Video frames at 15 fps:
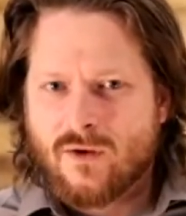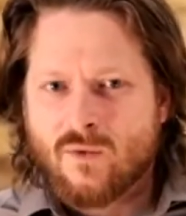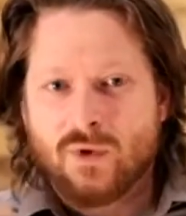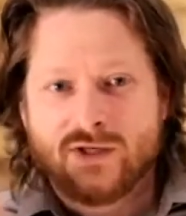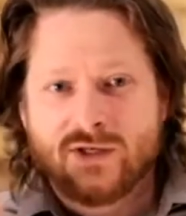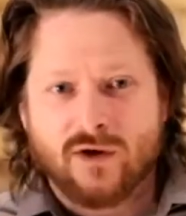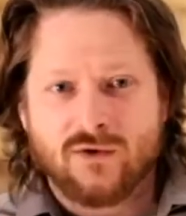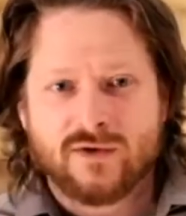
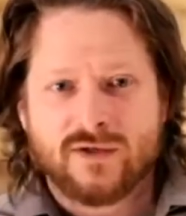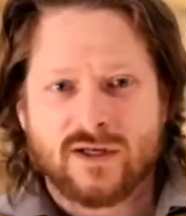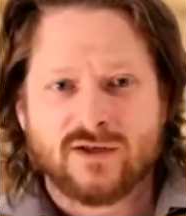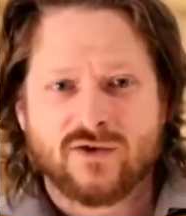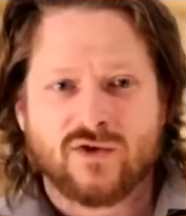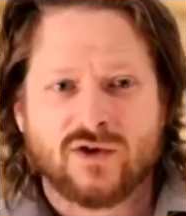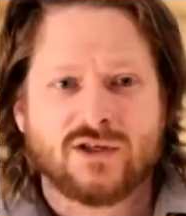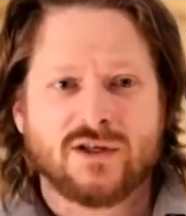We don't, as
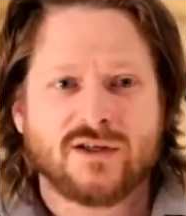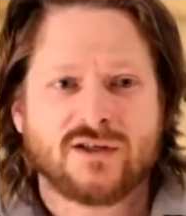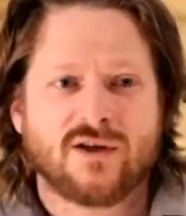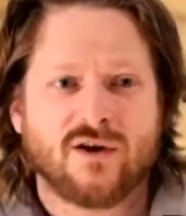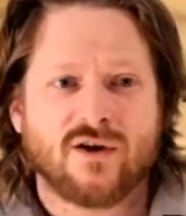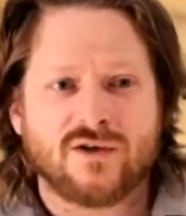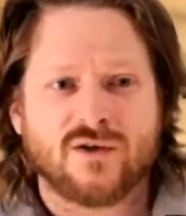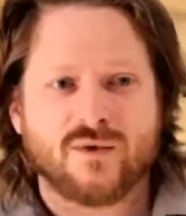Christians,
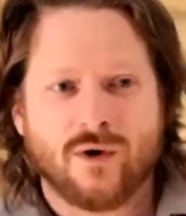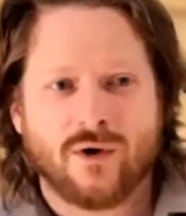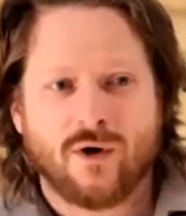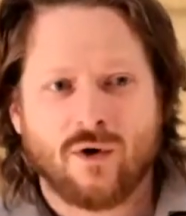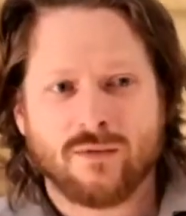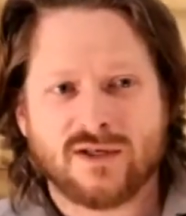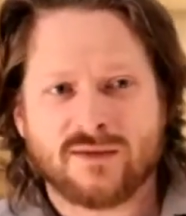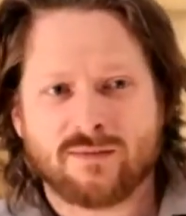go to a
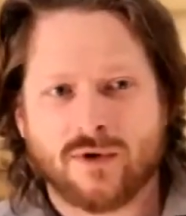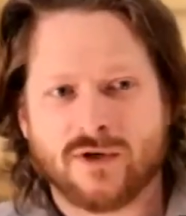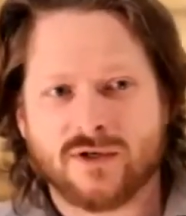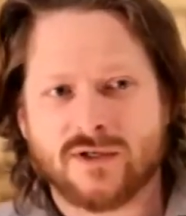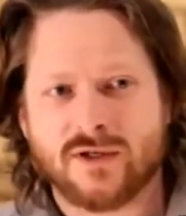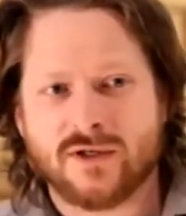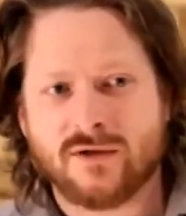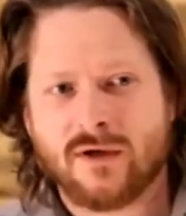homeless
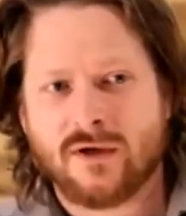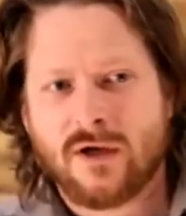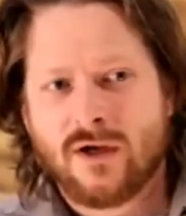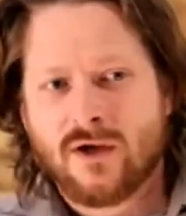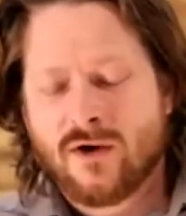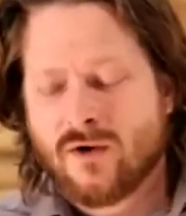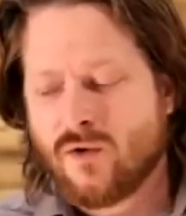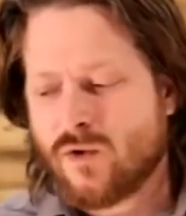person
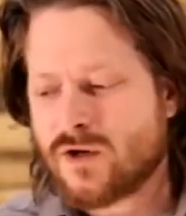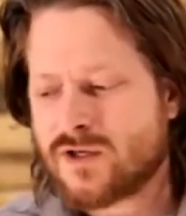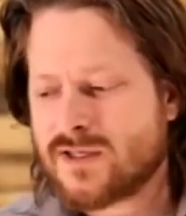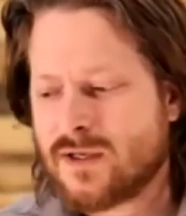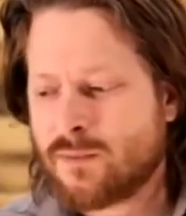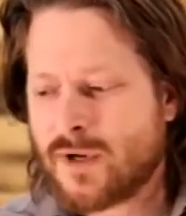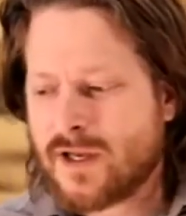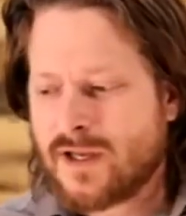or
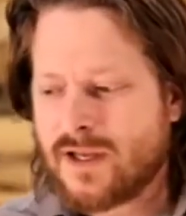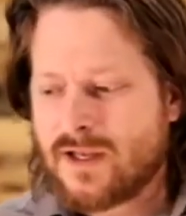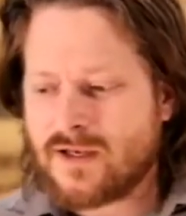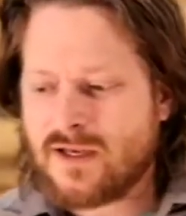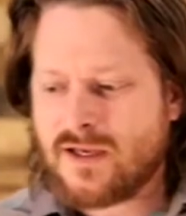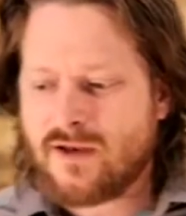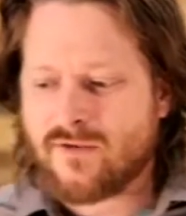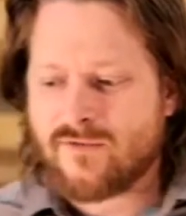somebody in
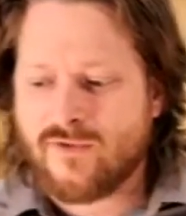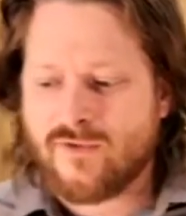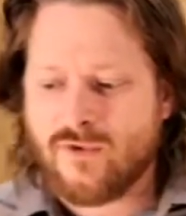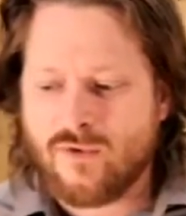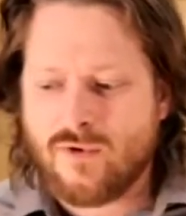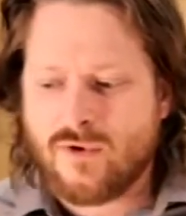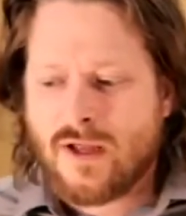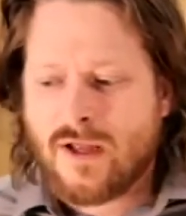need of
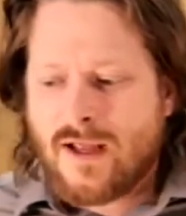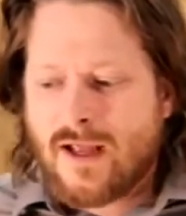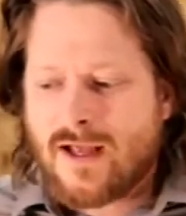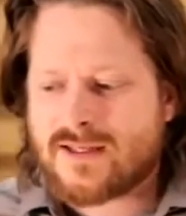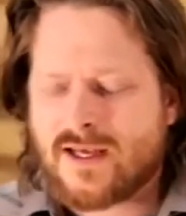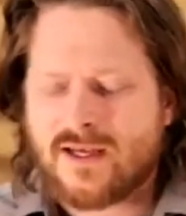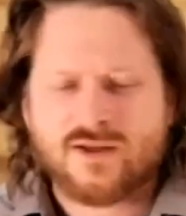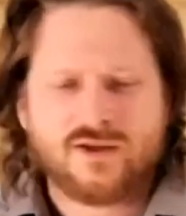food and
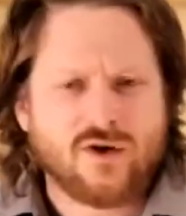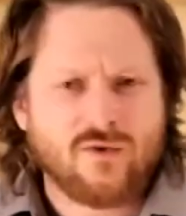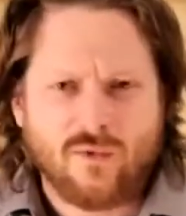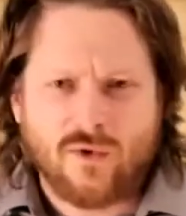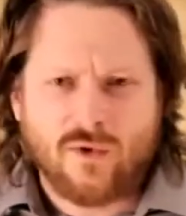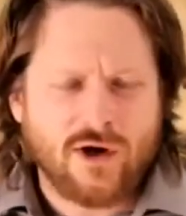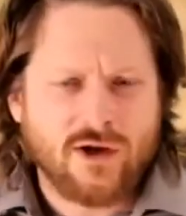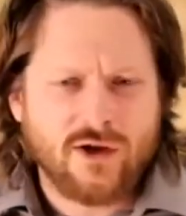say, "Don't
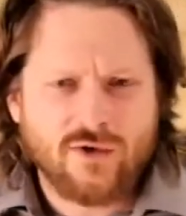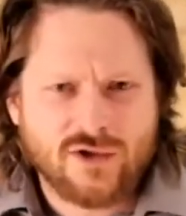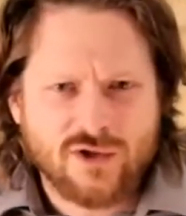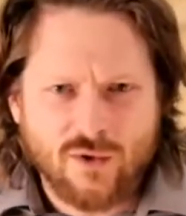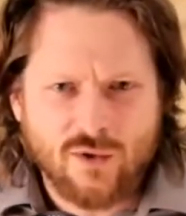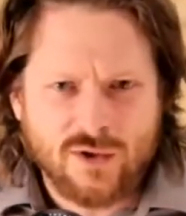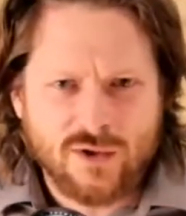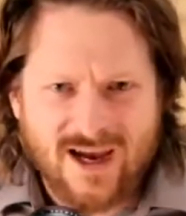worry, you
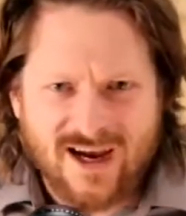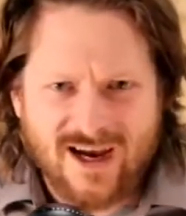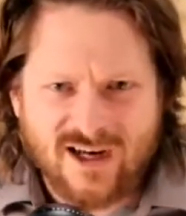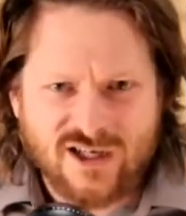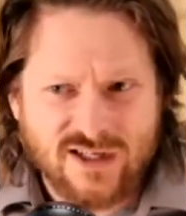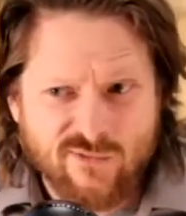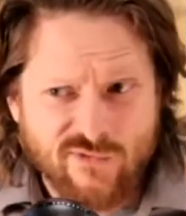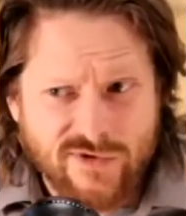don't
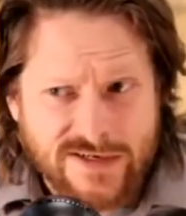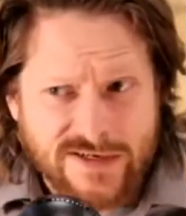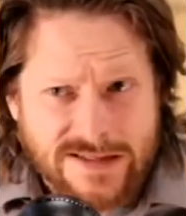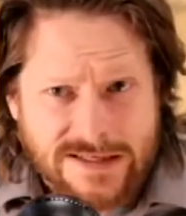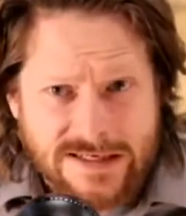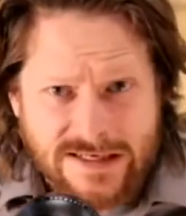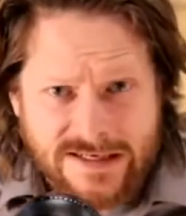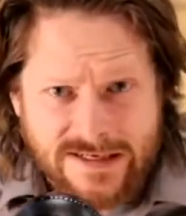actually
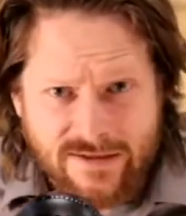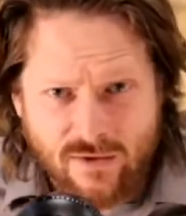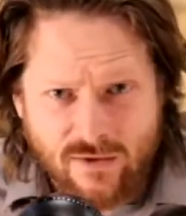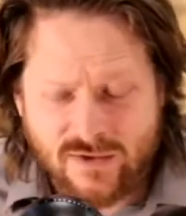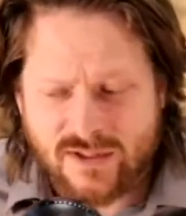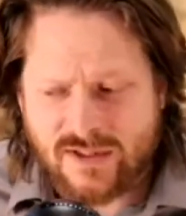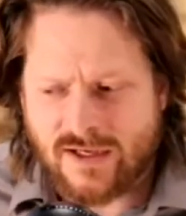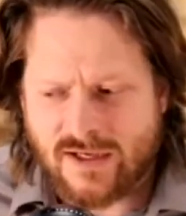really need
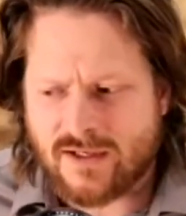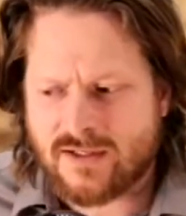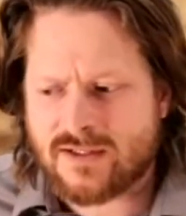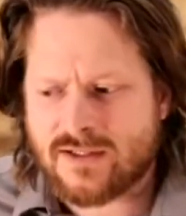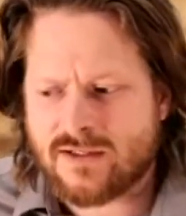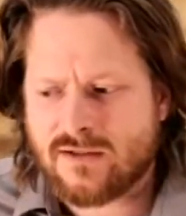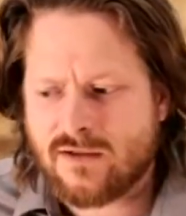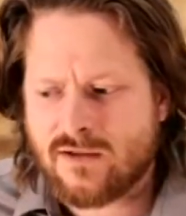those
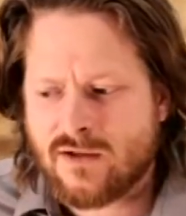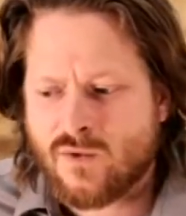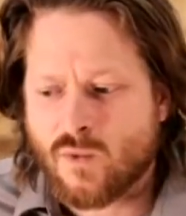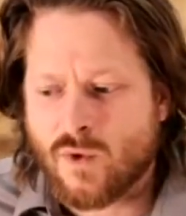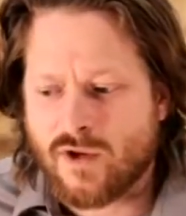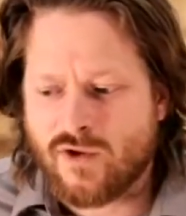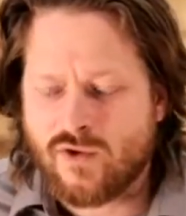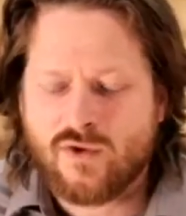things.
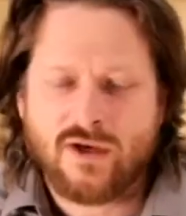What you